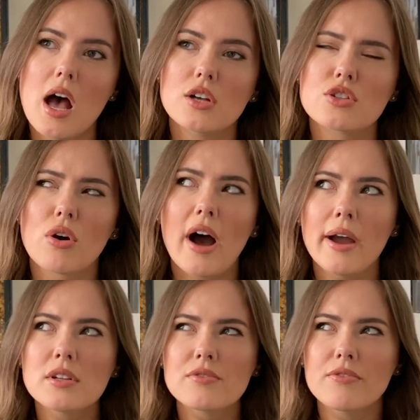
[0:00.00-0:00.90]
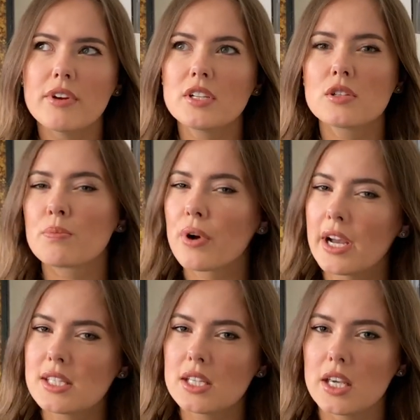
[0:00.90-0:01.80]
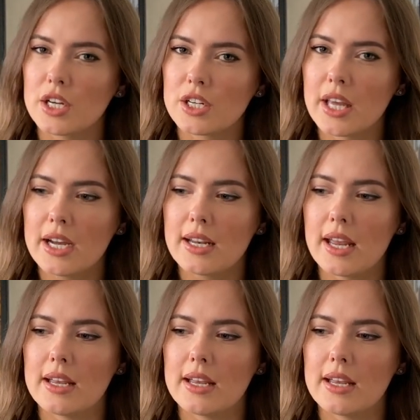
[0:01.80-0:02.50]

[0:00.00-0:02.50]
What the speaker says: So I was very surprised to hear that.